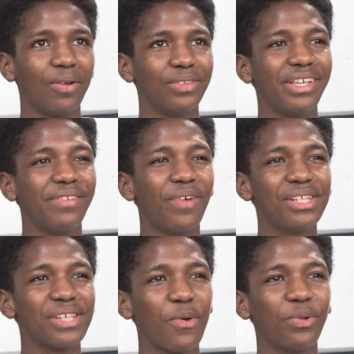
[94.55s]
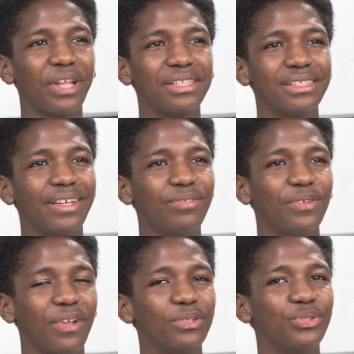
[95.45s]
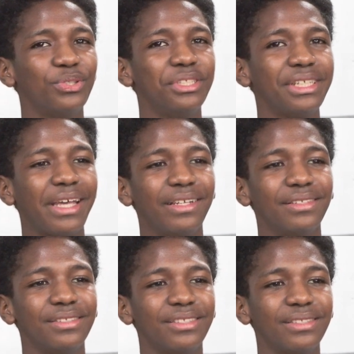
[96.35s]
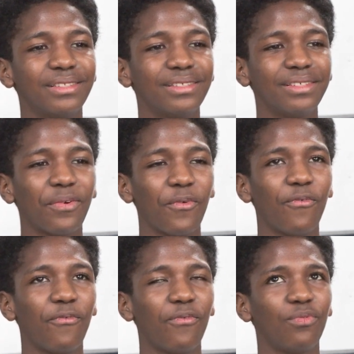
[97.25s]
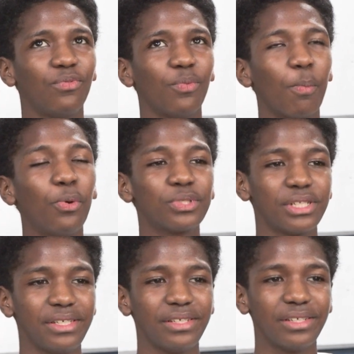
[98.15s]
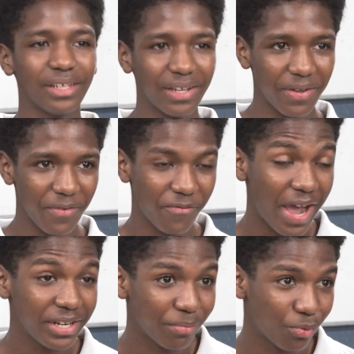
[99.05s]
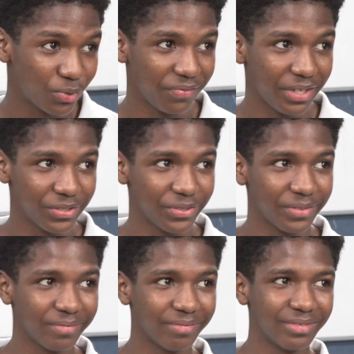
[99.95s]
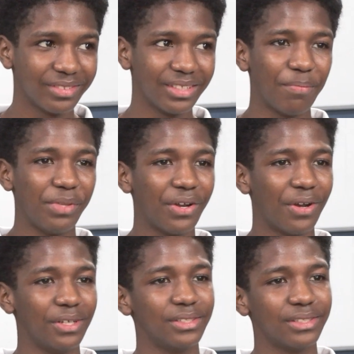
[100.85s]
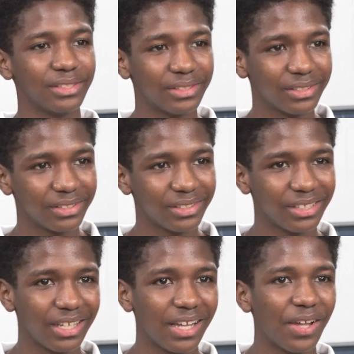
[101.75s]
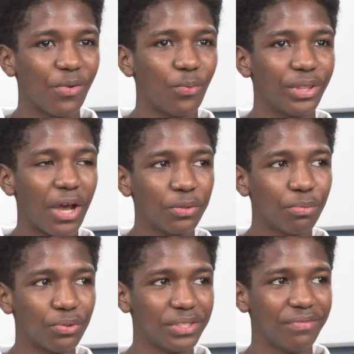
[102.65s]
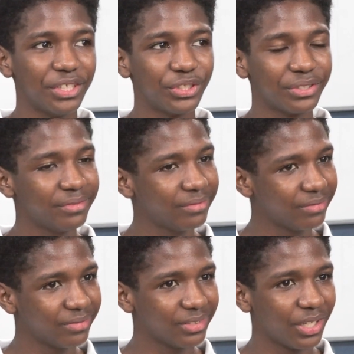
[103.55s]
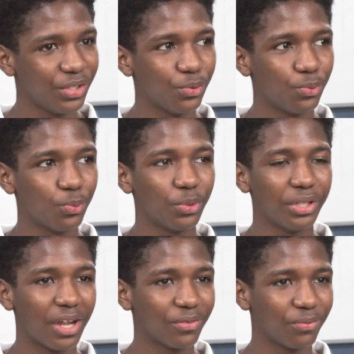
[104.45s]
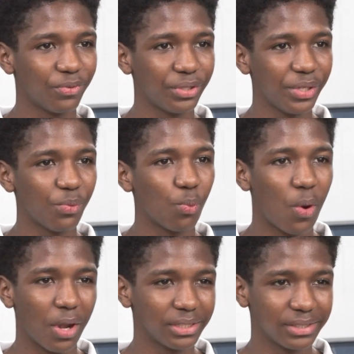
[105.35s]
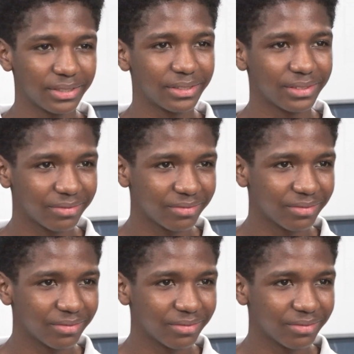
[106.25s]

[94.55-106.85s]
The advice I would like to give to fellow students is mostly find a motivator, because without motivation, you would not really want